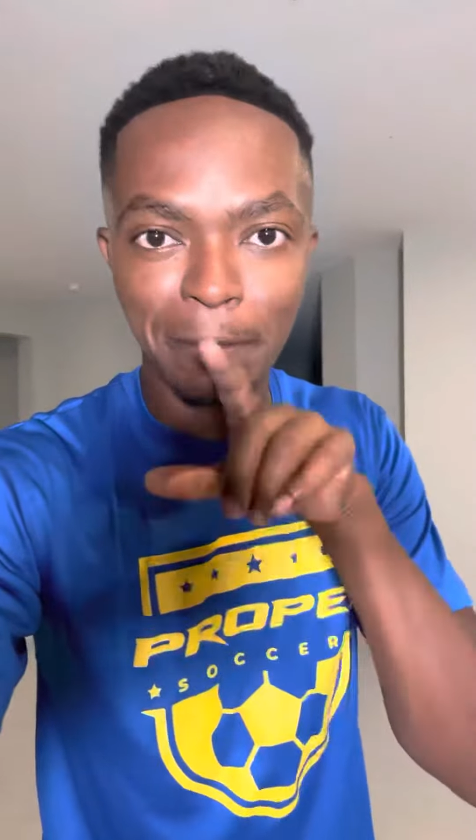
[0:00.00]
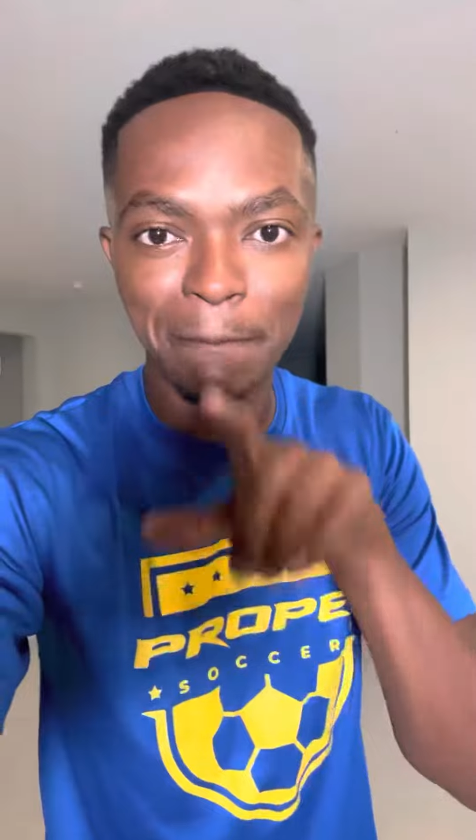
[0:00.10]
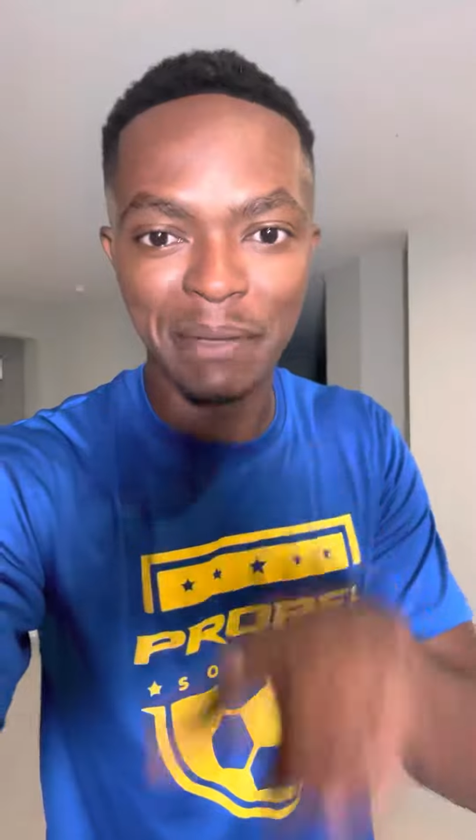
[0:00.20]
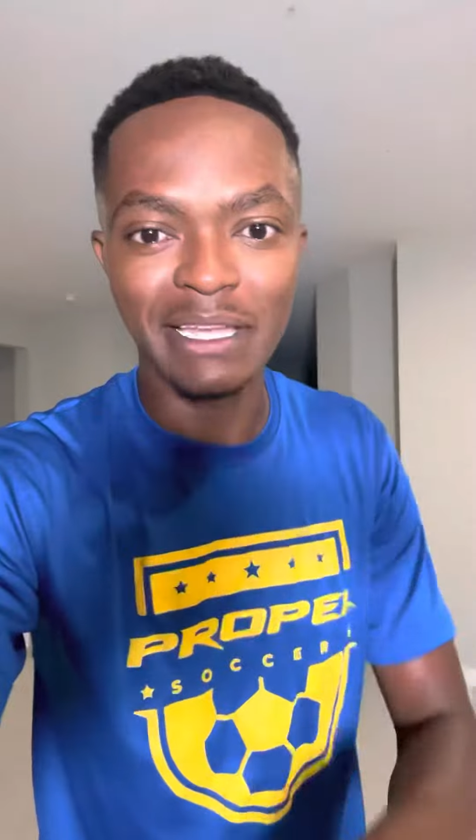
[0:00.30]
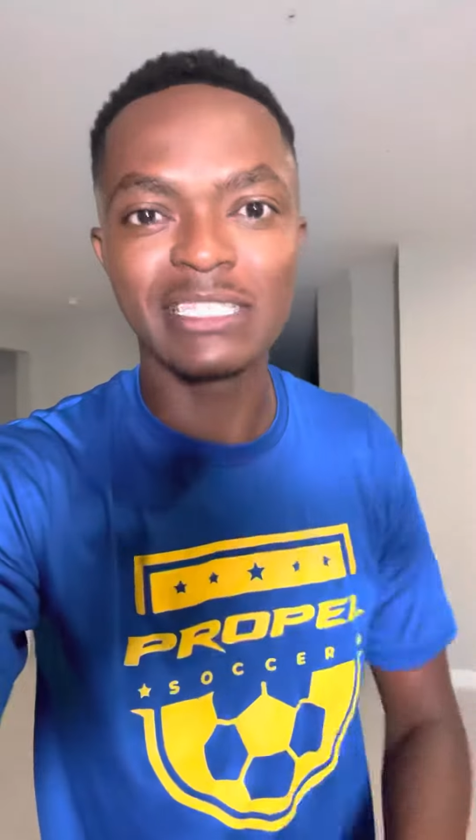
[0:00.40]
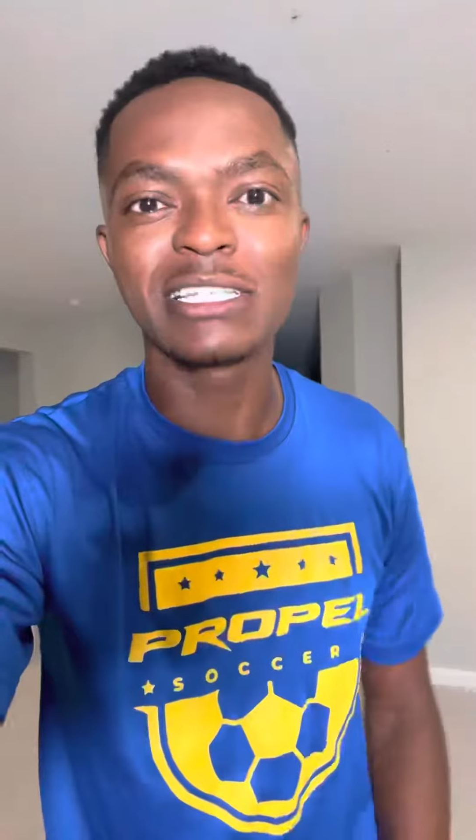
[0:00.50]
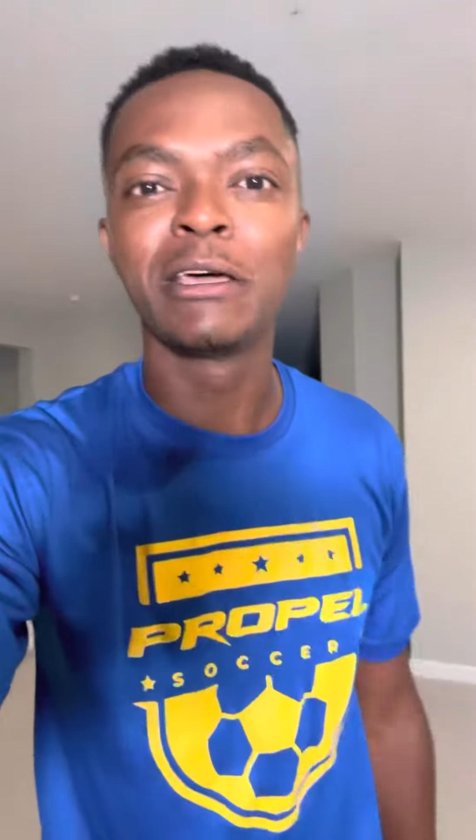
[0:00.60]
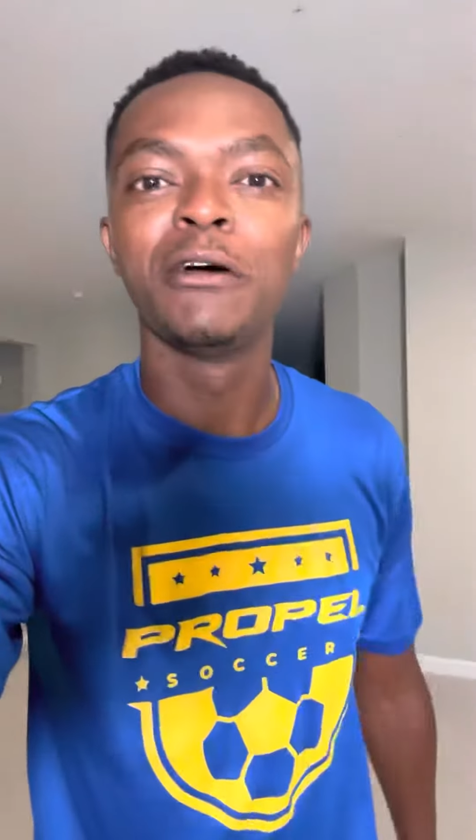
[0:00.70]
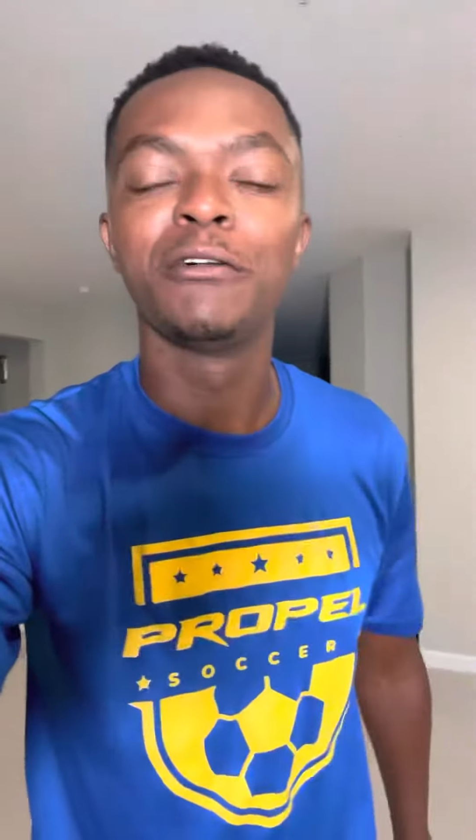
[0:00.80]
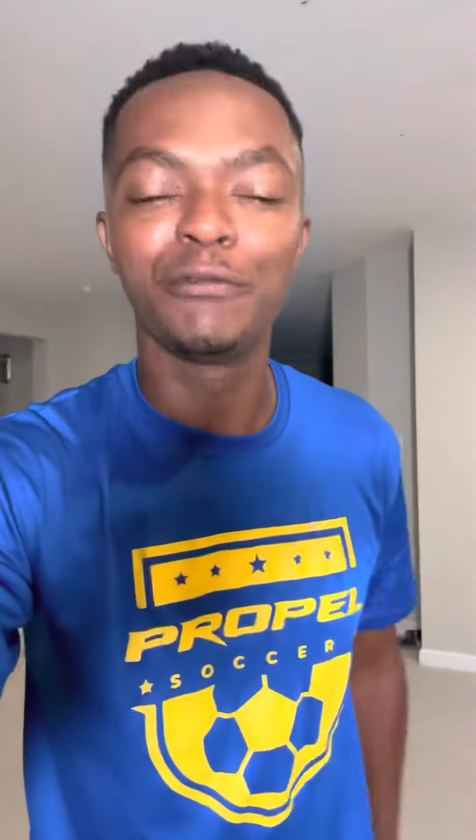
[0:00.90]
best
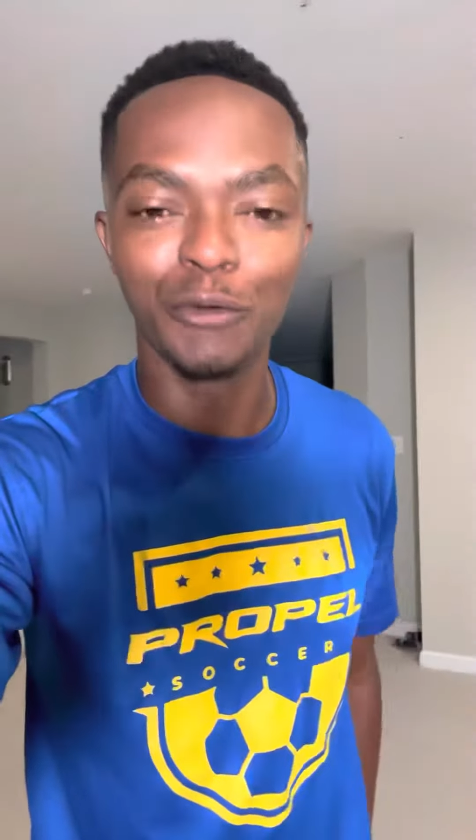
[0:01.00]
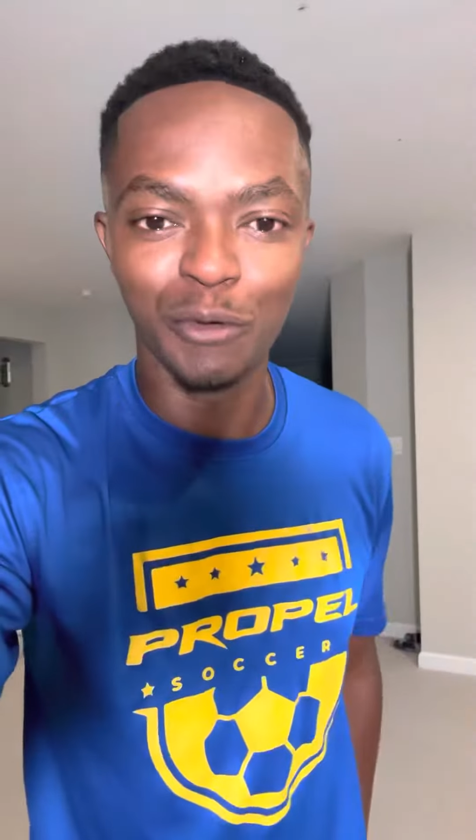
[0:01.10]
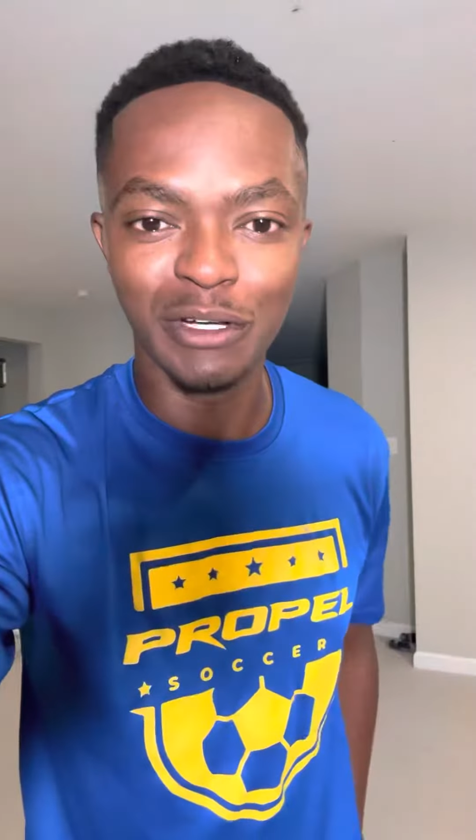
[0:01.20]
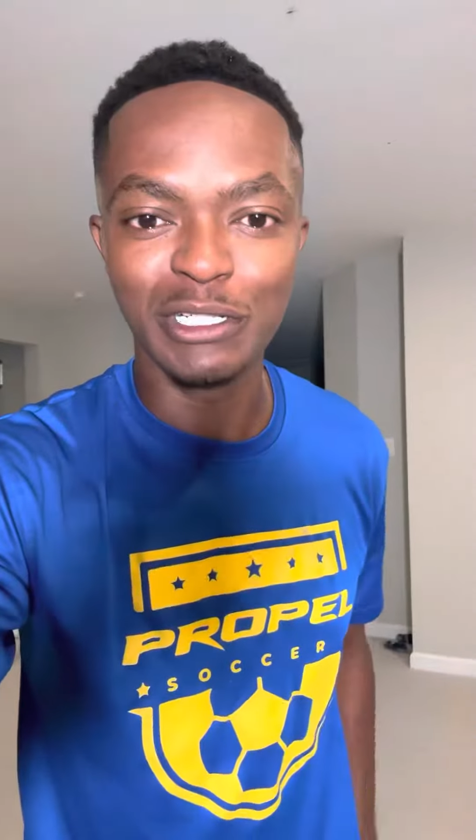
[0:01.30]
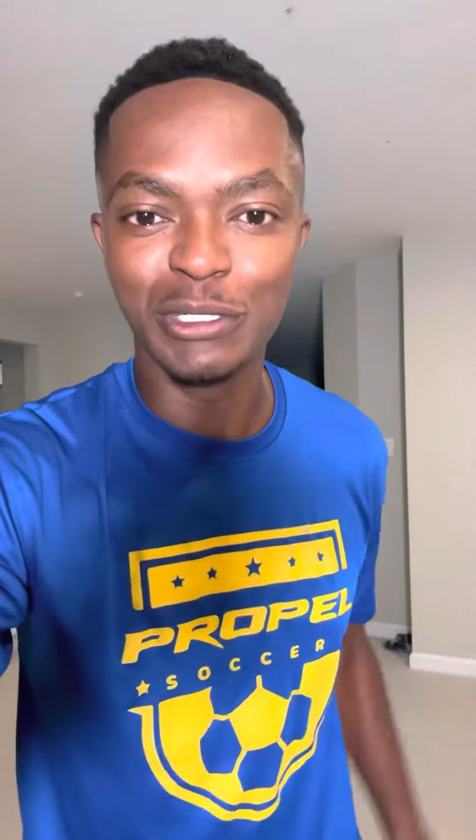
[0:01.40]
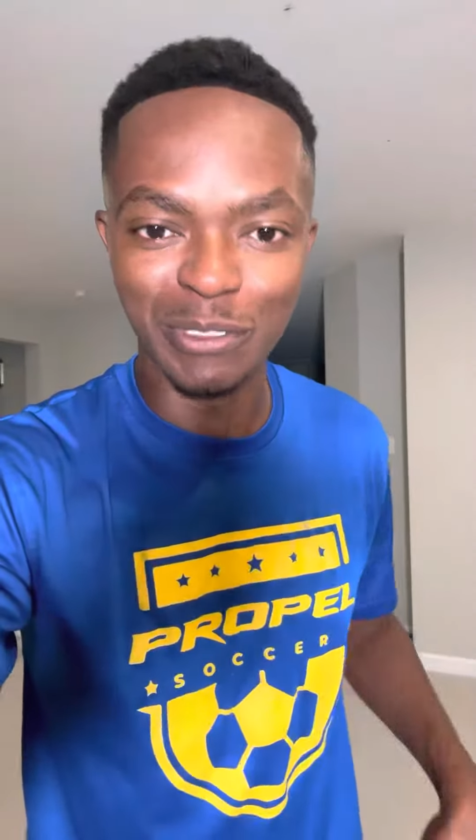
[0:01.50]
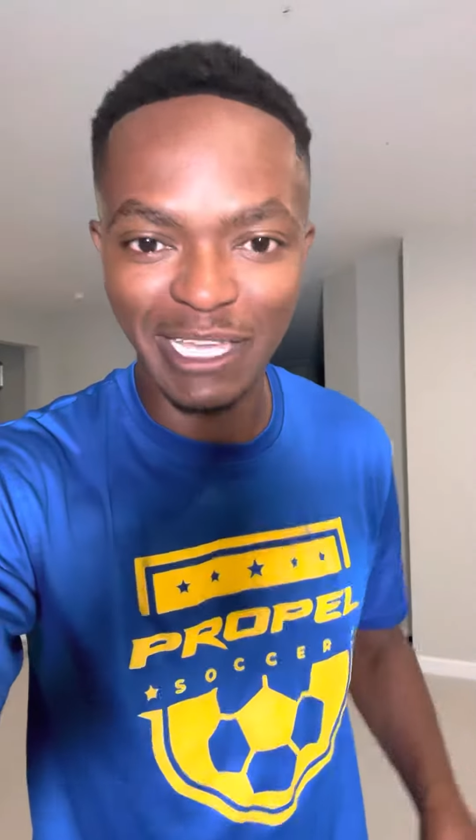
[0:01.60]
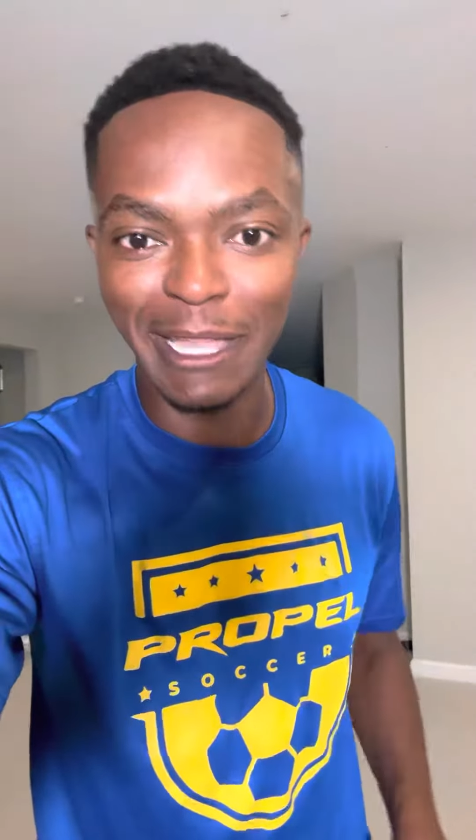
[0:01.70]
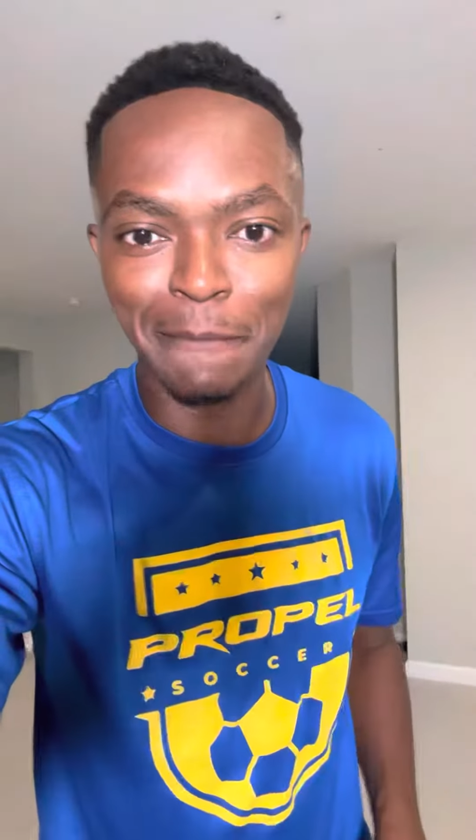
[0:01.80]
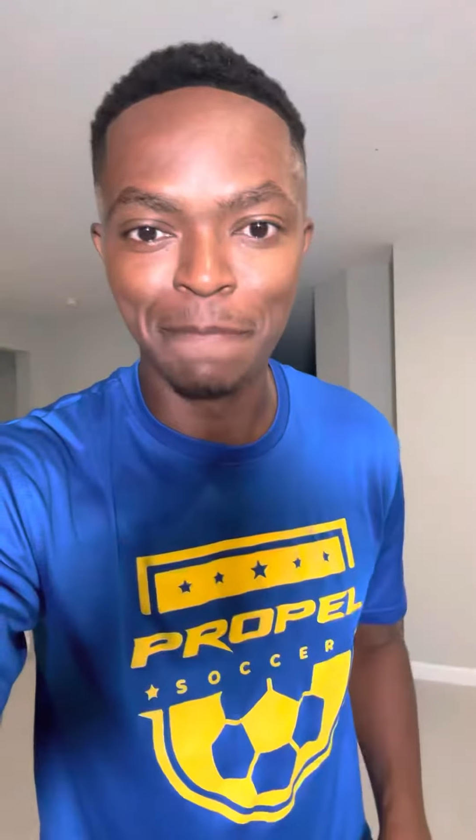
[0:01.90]
for
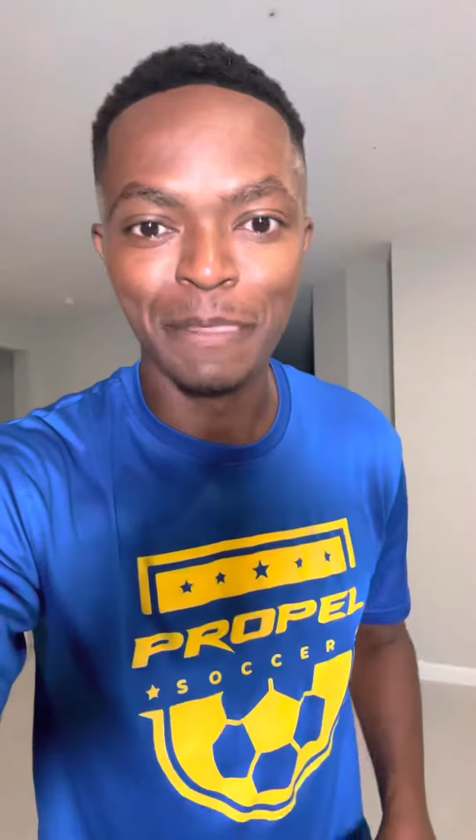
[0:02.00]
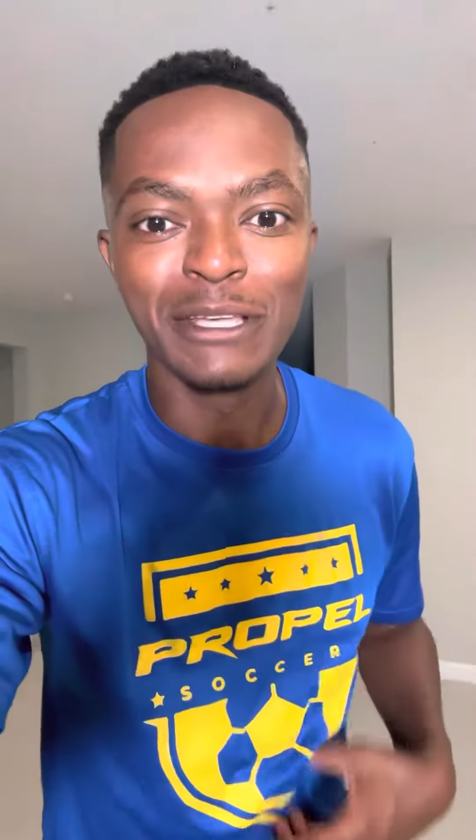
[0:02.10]
today.